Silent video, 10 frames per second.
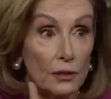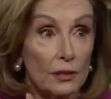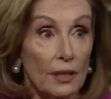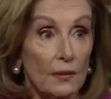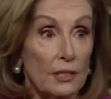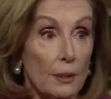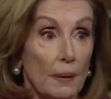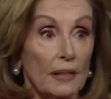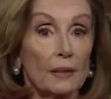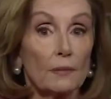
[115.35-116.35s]
Understand this
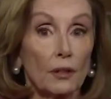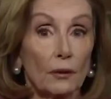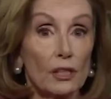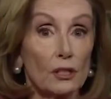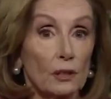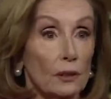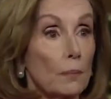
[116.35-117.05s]
about immigration.